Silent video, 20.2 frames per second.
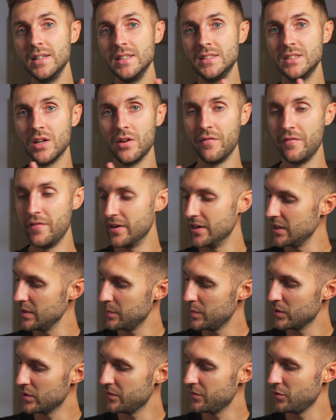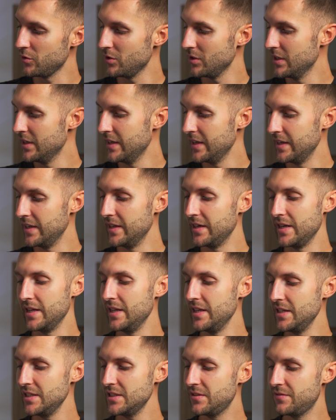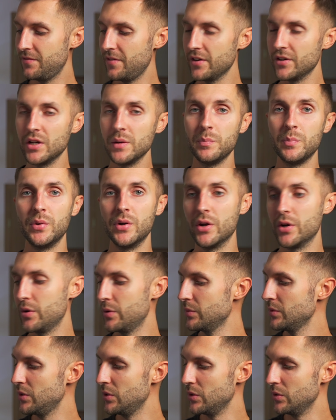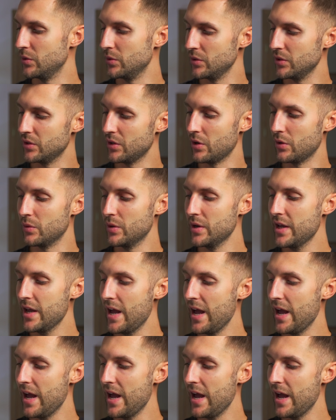it's very beautiful, it is very prone to, you know,